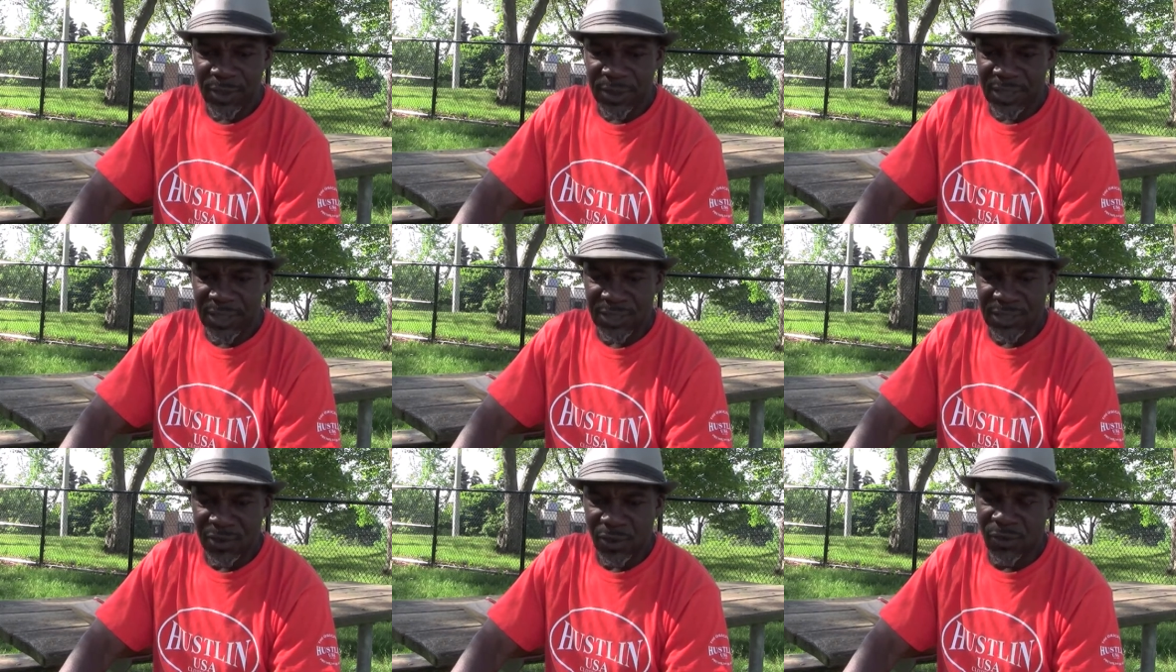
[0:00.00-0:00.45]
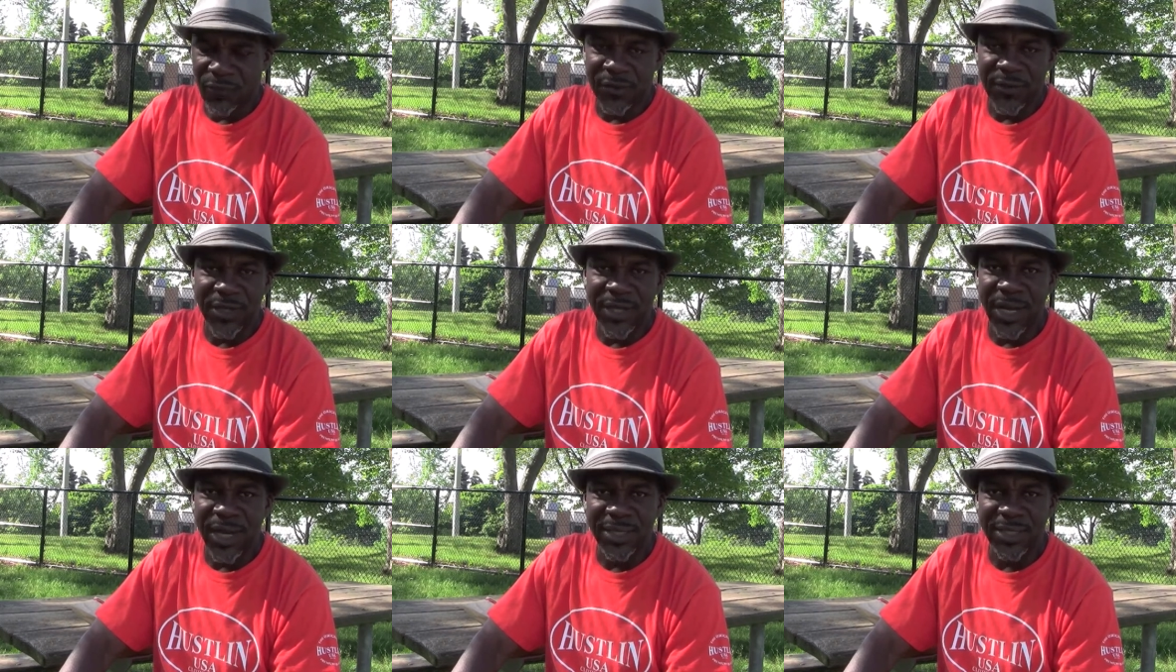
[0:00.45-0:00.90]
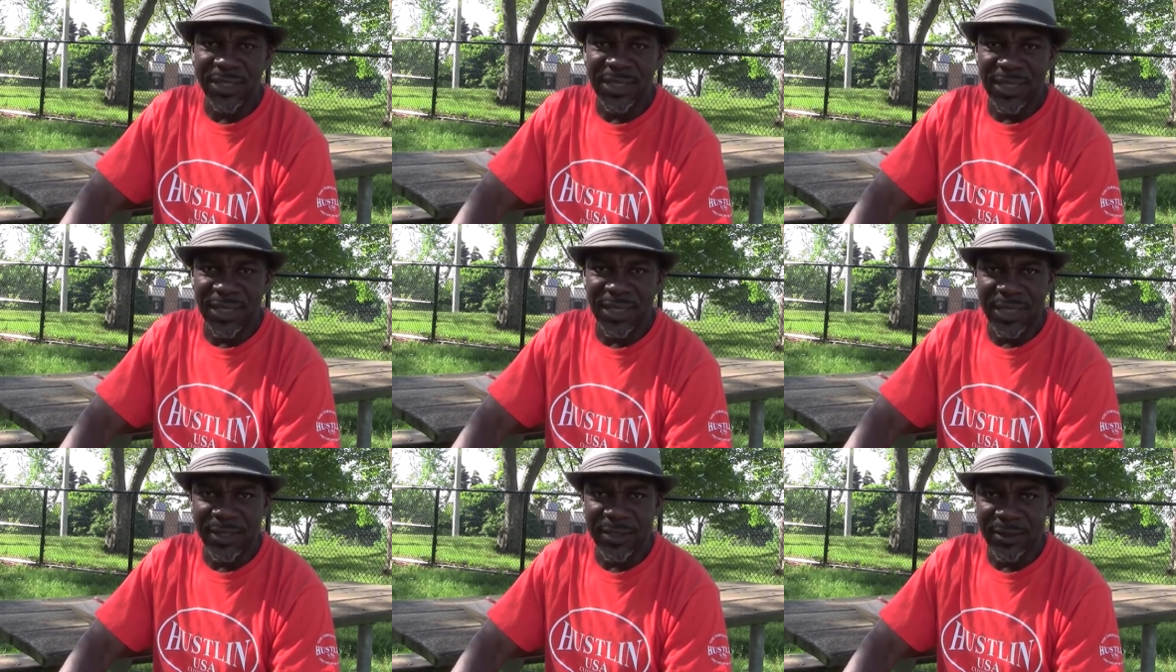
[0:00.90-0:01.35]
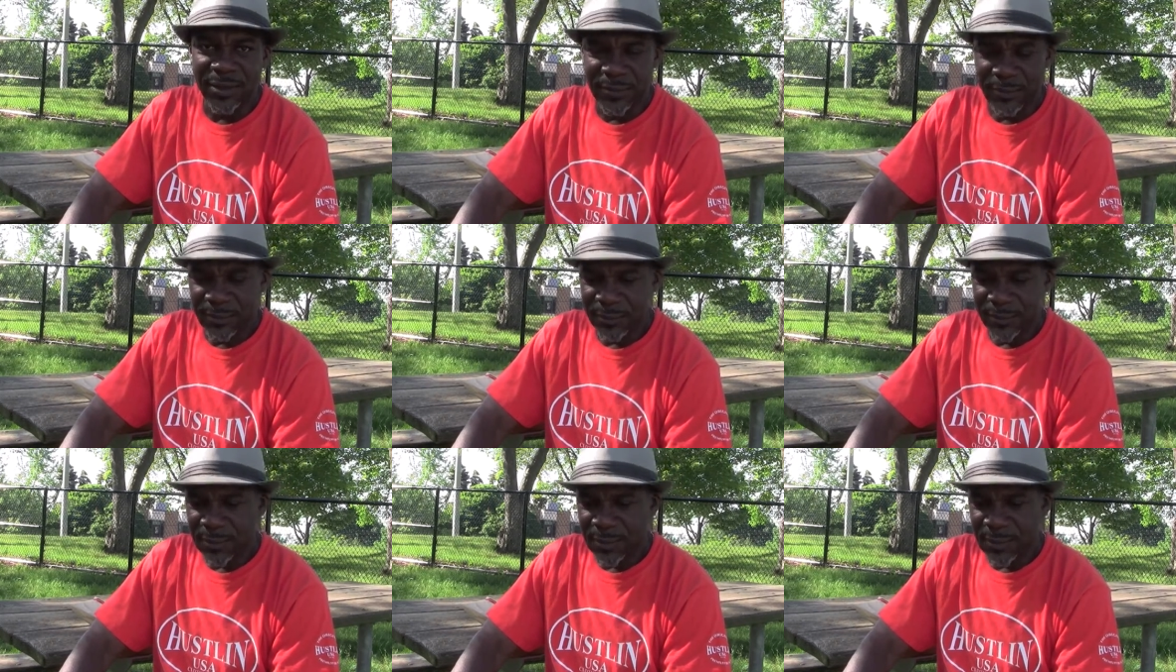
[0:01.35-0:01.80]
this
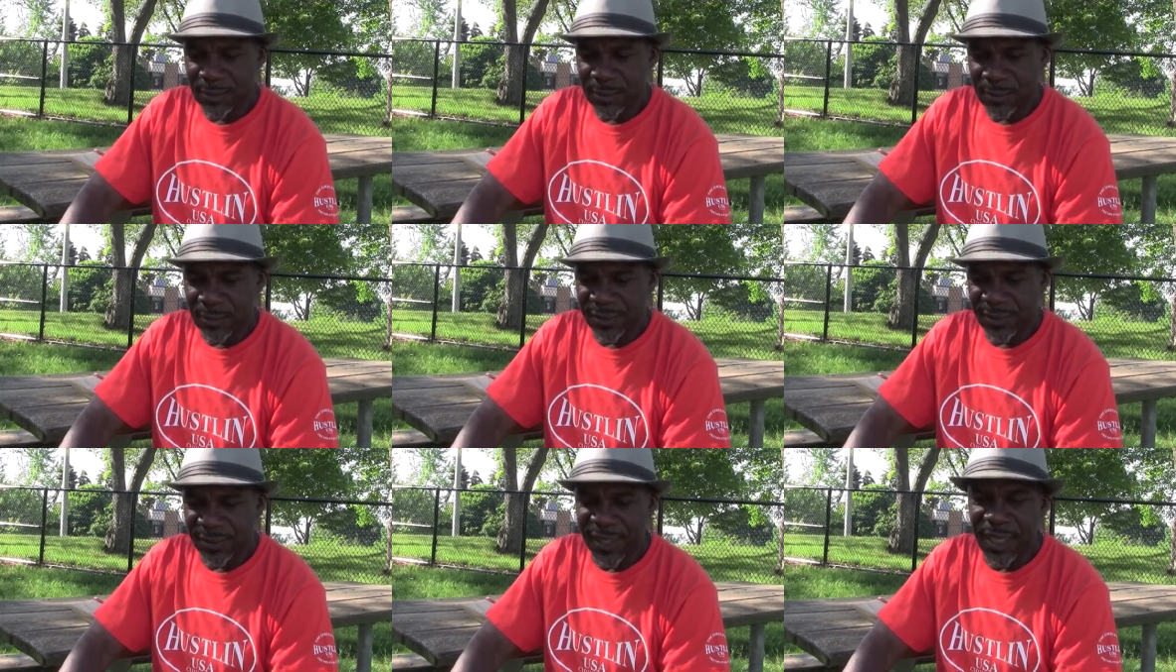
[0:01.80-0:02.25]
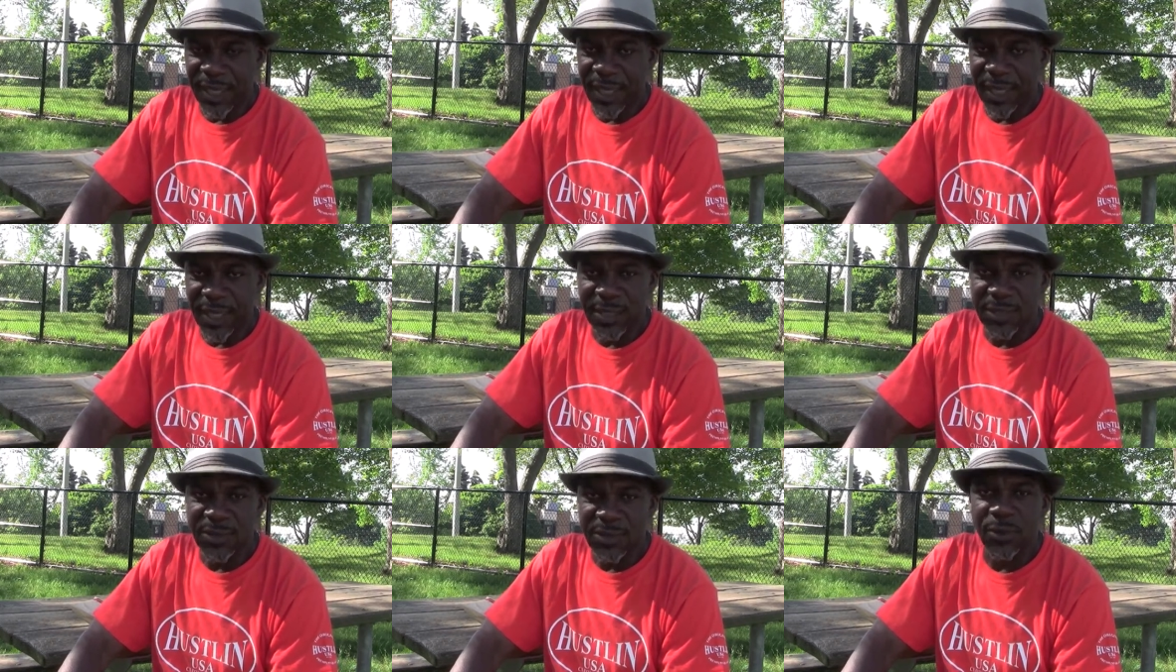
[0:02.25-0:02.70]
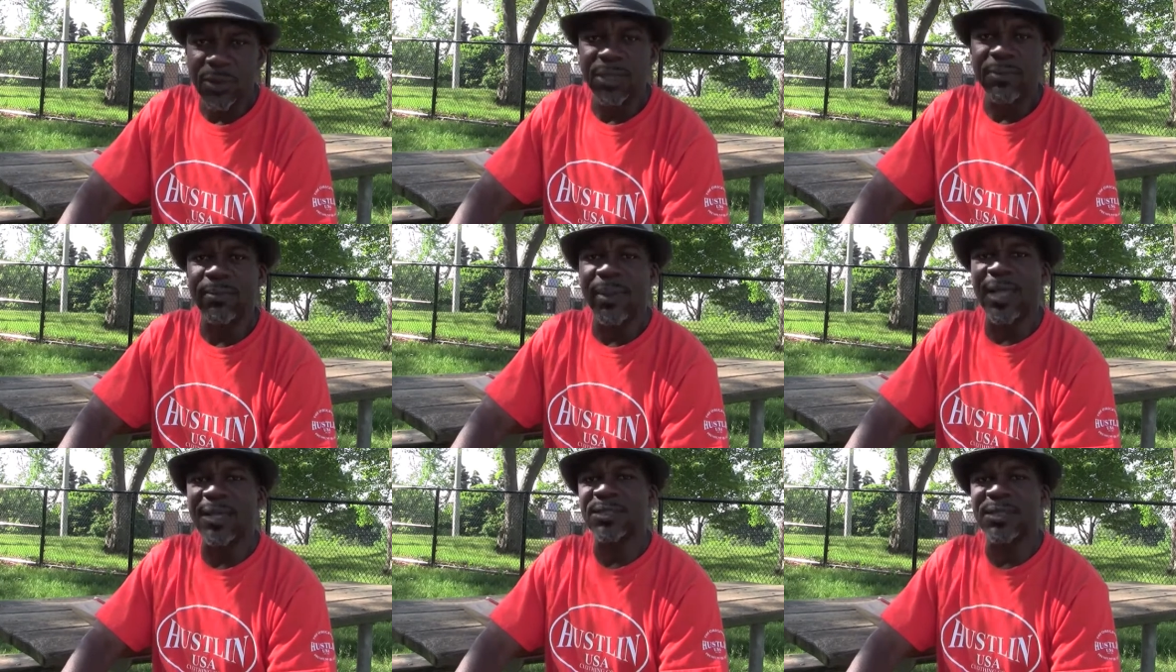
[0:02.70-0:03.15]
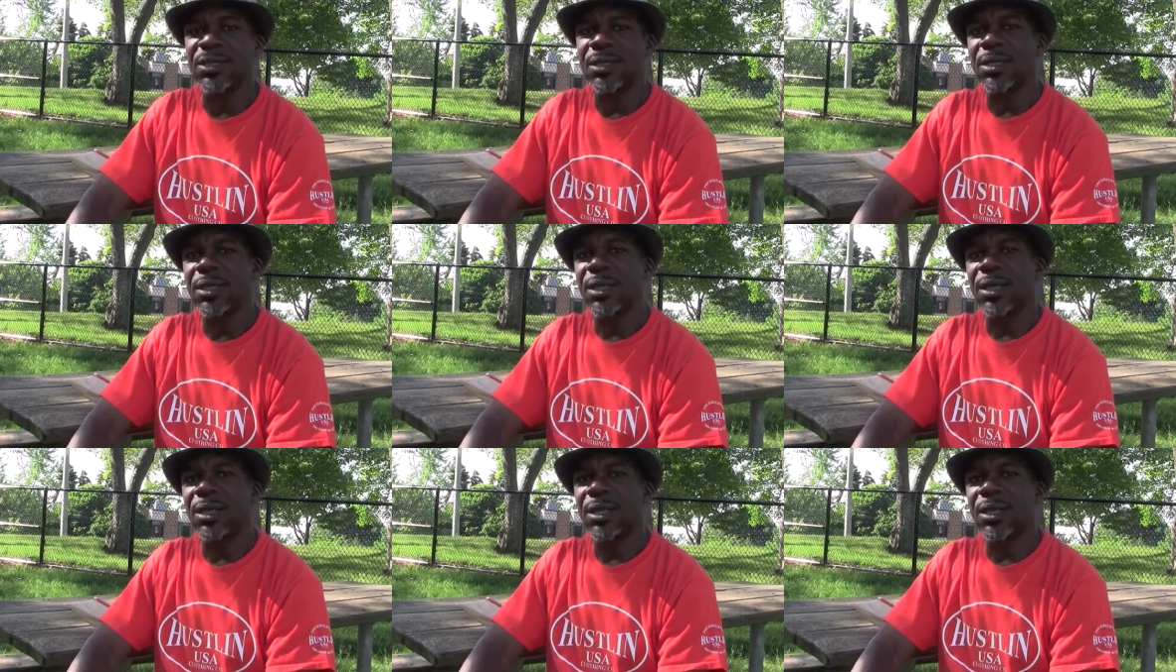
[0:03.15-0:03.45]
COVID-19 thing is only meant